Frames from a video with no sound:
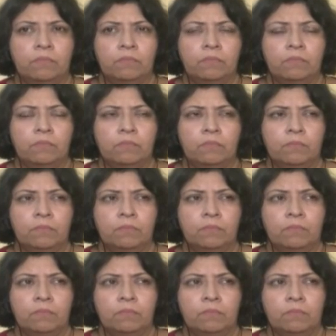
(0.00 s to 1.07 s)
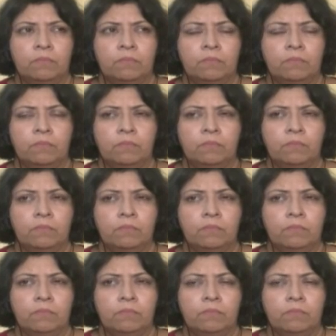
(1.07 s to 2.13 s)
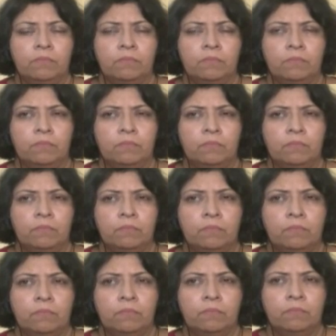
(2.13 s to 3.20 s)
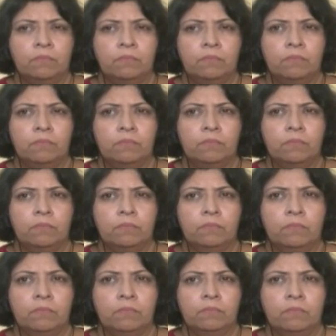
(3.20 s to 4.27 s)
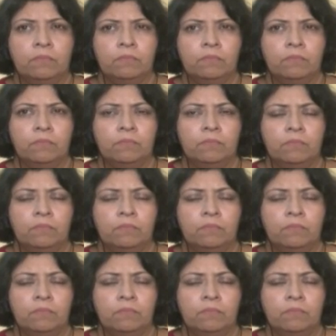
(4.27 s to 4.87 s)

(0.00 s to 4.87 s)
This person isn't speaking.